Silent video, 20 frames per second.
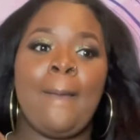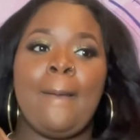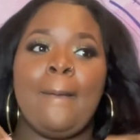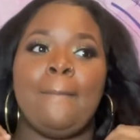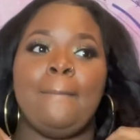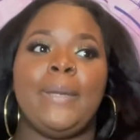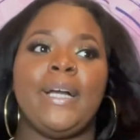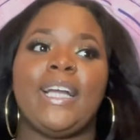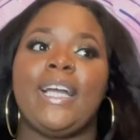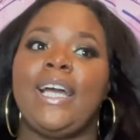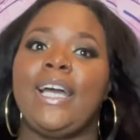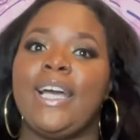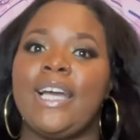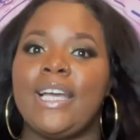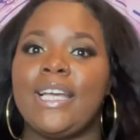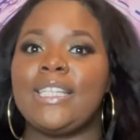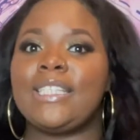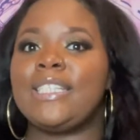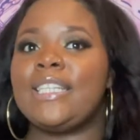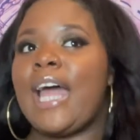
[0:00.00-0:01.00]

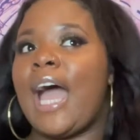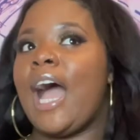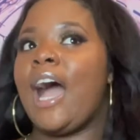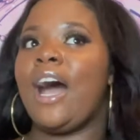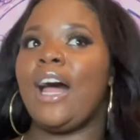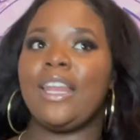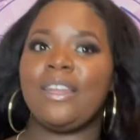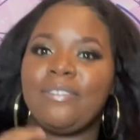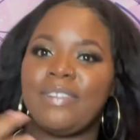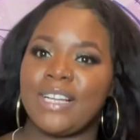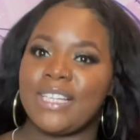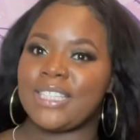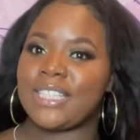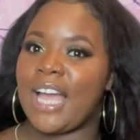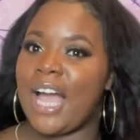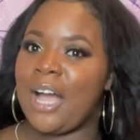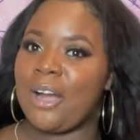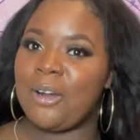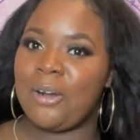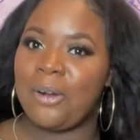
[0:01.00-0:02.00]
because not all of us
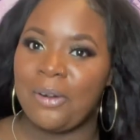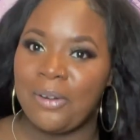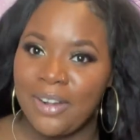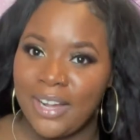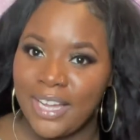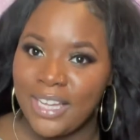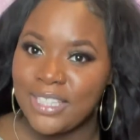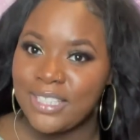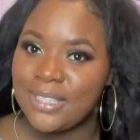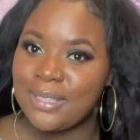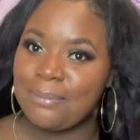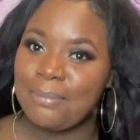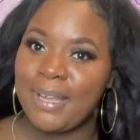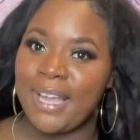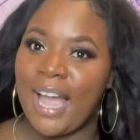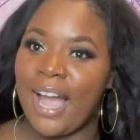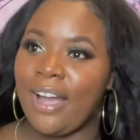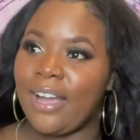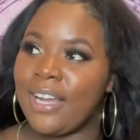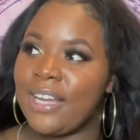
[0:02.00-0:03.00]
got coins to be
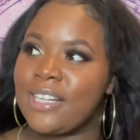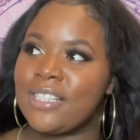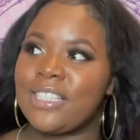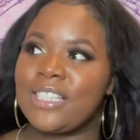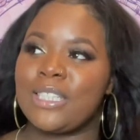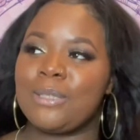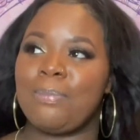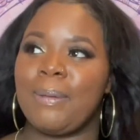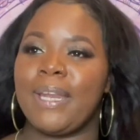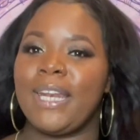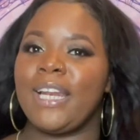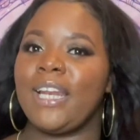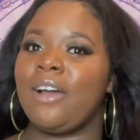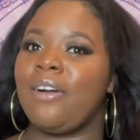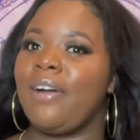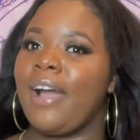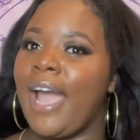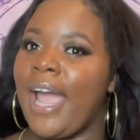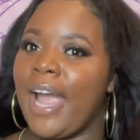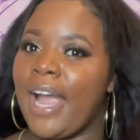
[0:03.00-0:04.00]
out here just spending
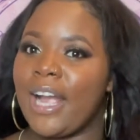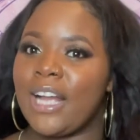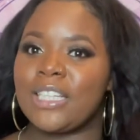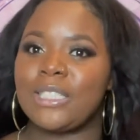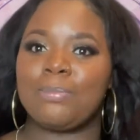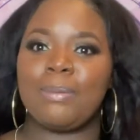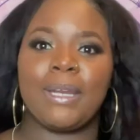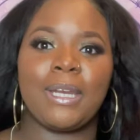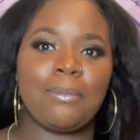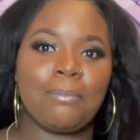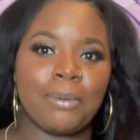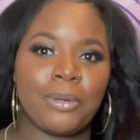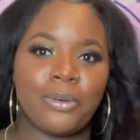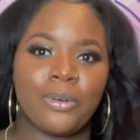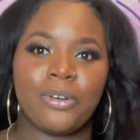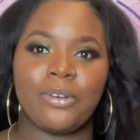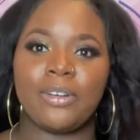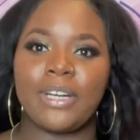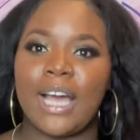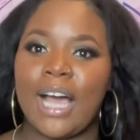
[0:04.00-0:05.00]
on hair, spending
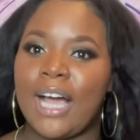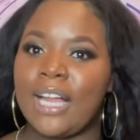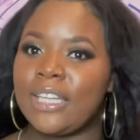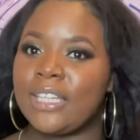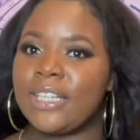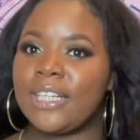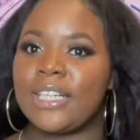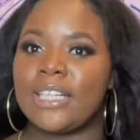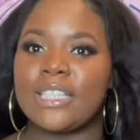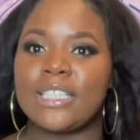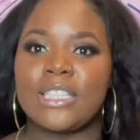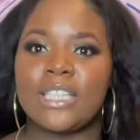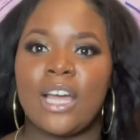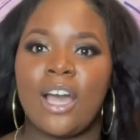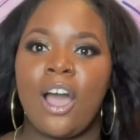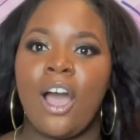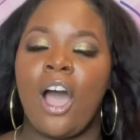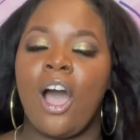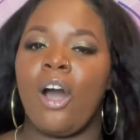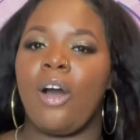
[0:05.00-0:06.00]
buku dollars
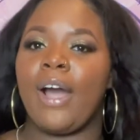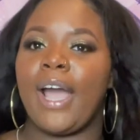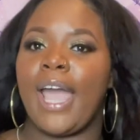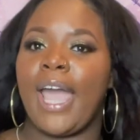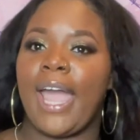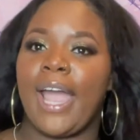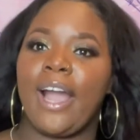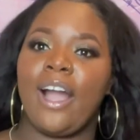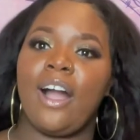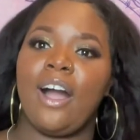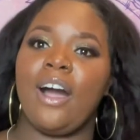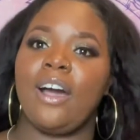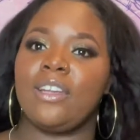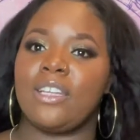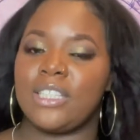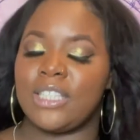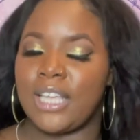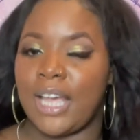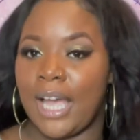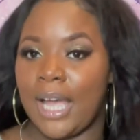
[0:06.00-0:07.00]
on hair all
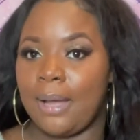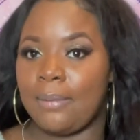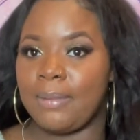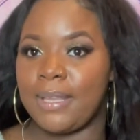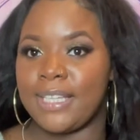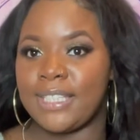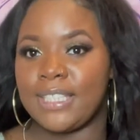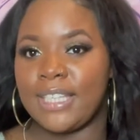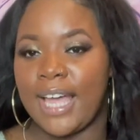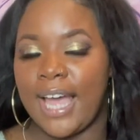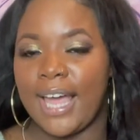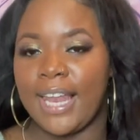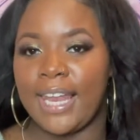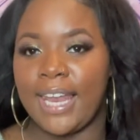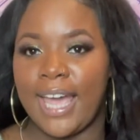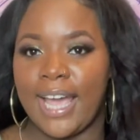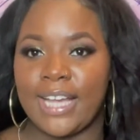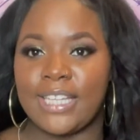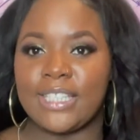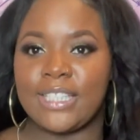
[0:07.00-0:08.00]
the time that's not
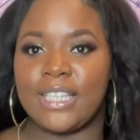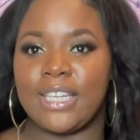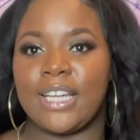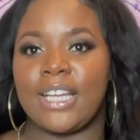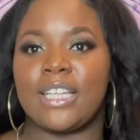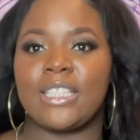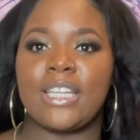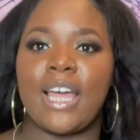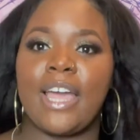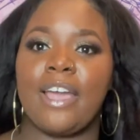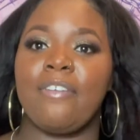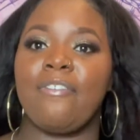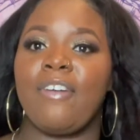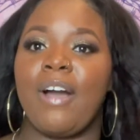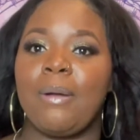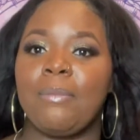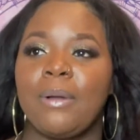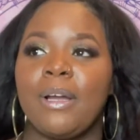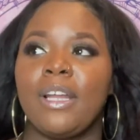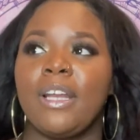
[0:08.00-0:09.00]
lasting us. If
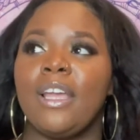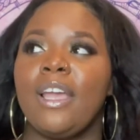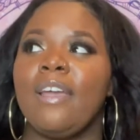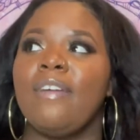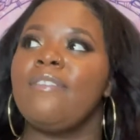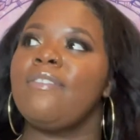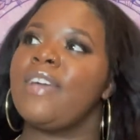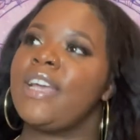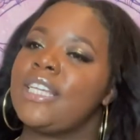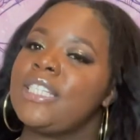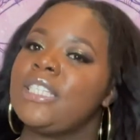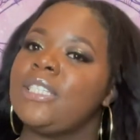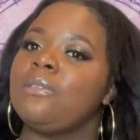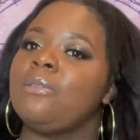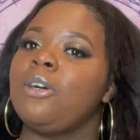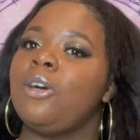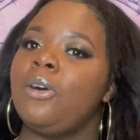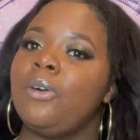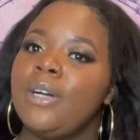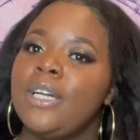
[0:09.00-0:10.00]
I'm gonna invest some
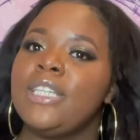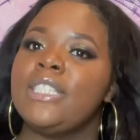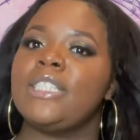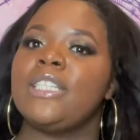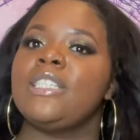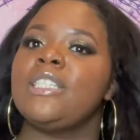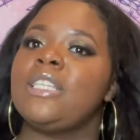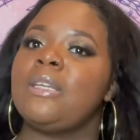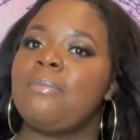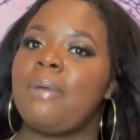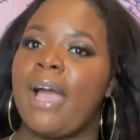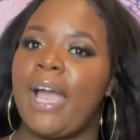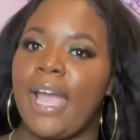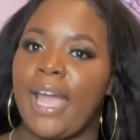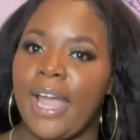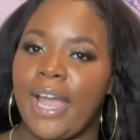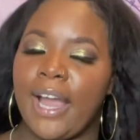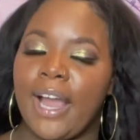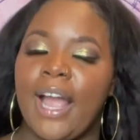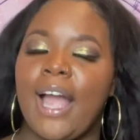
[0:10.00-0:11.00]
coins into my
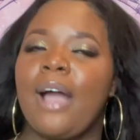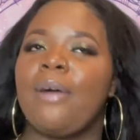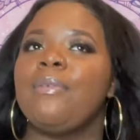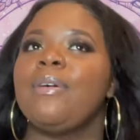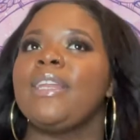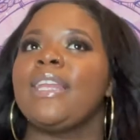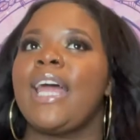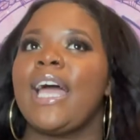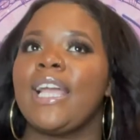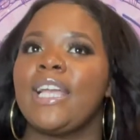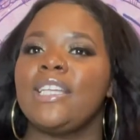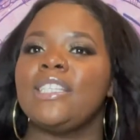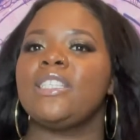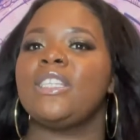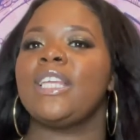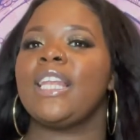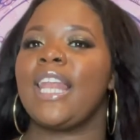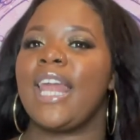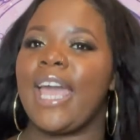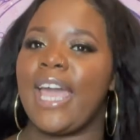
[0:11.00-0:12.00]
hair, I would like it
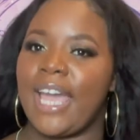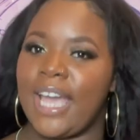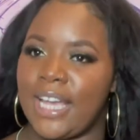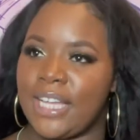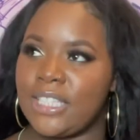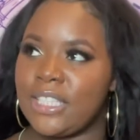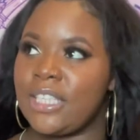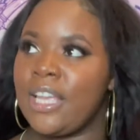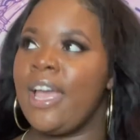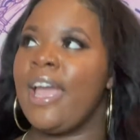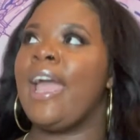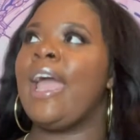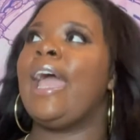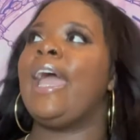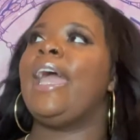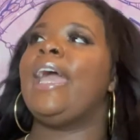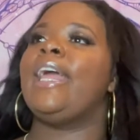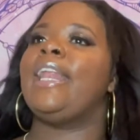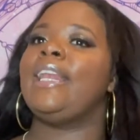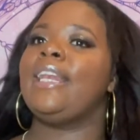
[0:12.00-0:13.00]
to last
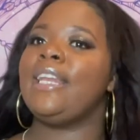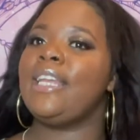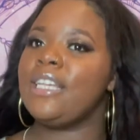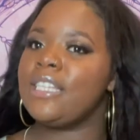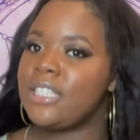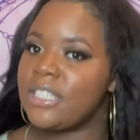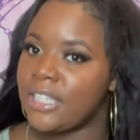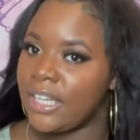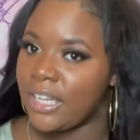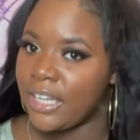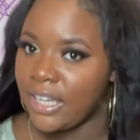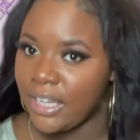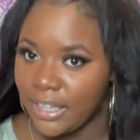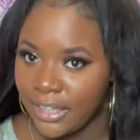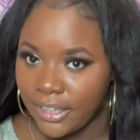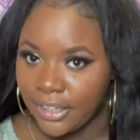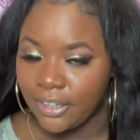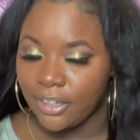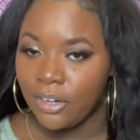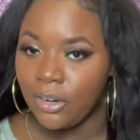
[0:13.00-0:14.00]
at least a
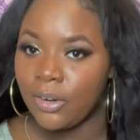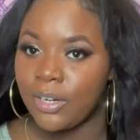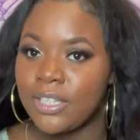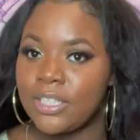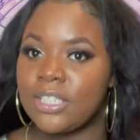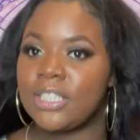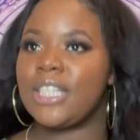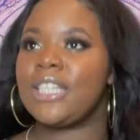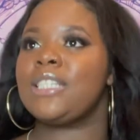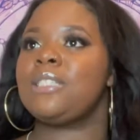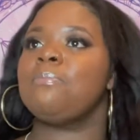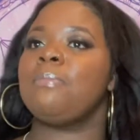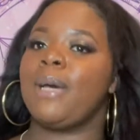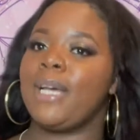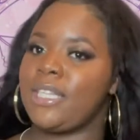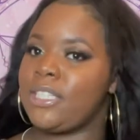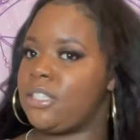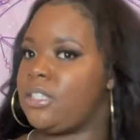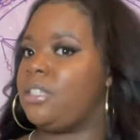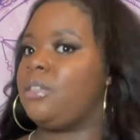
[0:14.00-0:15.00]
year, or 6
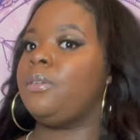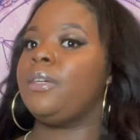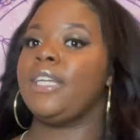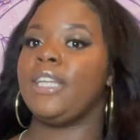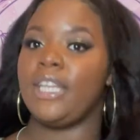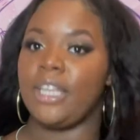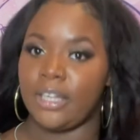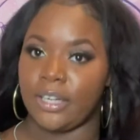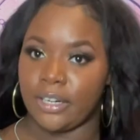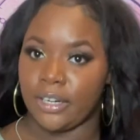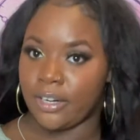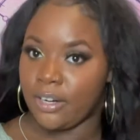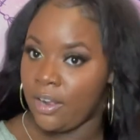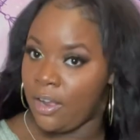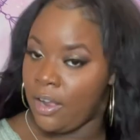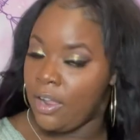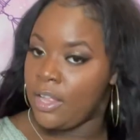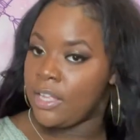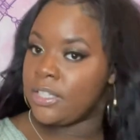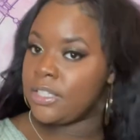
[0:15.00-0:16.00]
months to a year.
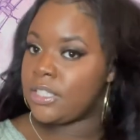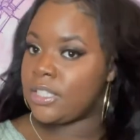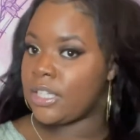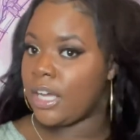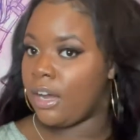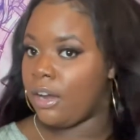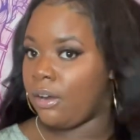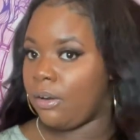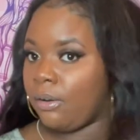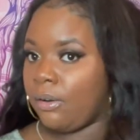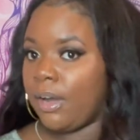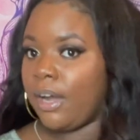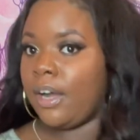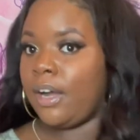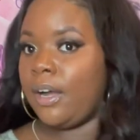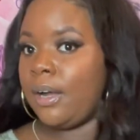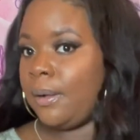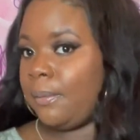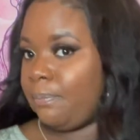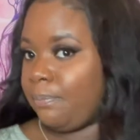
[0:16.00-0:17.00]

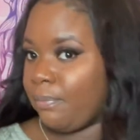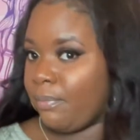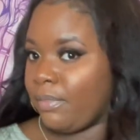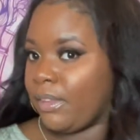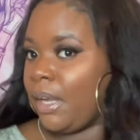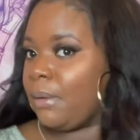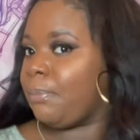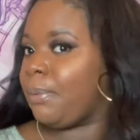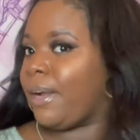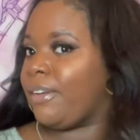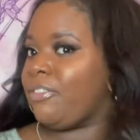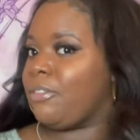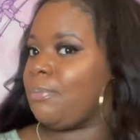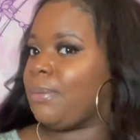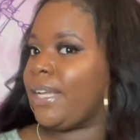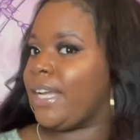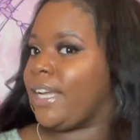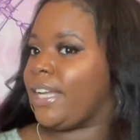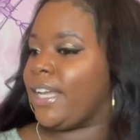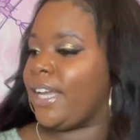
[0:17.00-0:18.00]
So
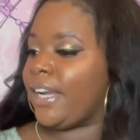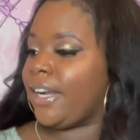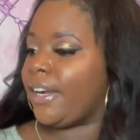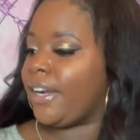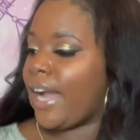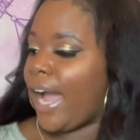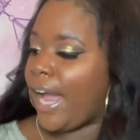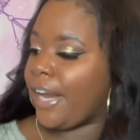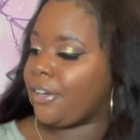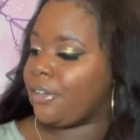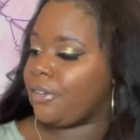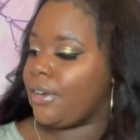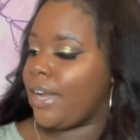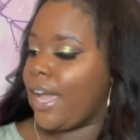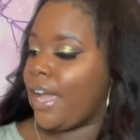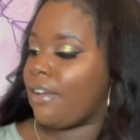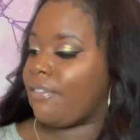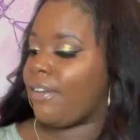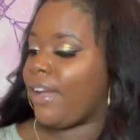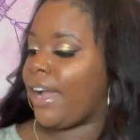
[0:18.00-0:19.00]
preferably a year. I do
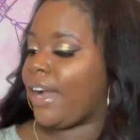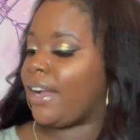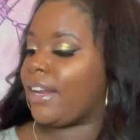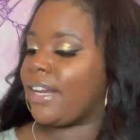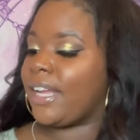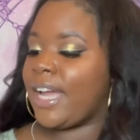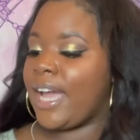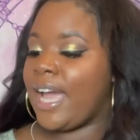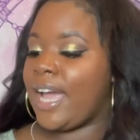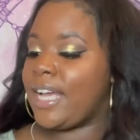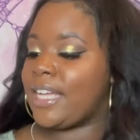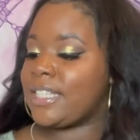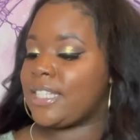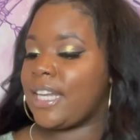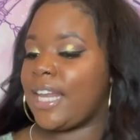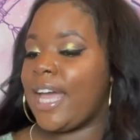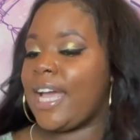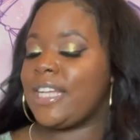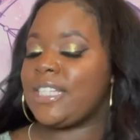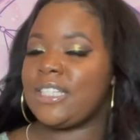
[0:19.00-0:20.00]
have hair that has
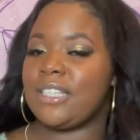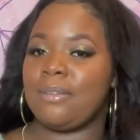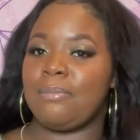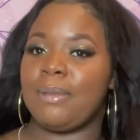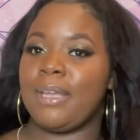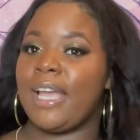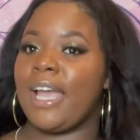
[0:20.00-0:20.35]
lasted me